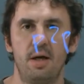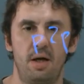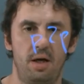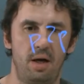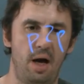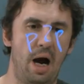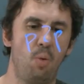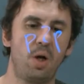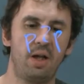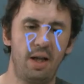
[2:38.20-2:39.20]

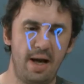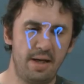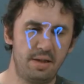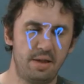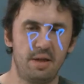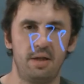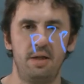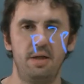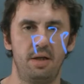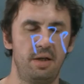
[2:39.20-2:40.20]
our client
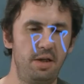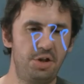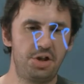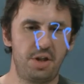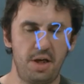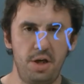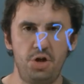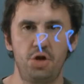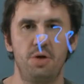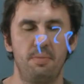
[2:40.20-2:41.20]
in each
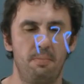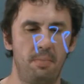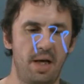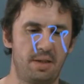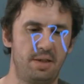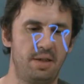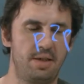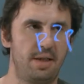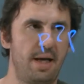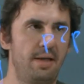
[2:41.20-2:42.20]
stage must
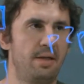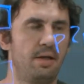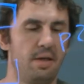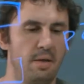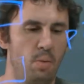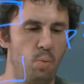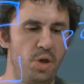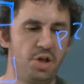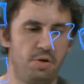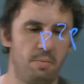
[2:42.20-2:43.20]
decide
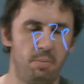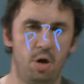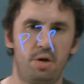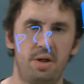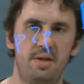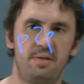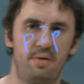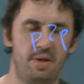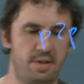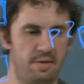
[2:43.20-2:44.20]
which block is
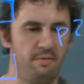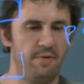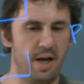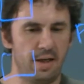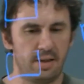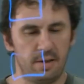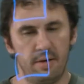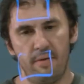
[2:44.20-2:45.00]
valid.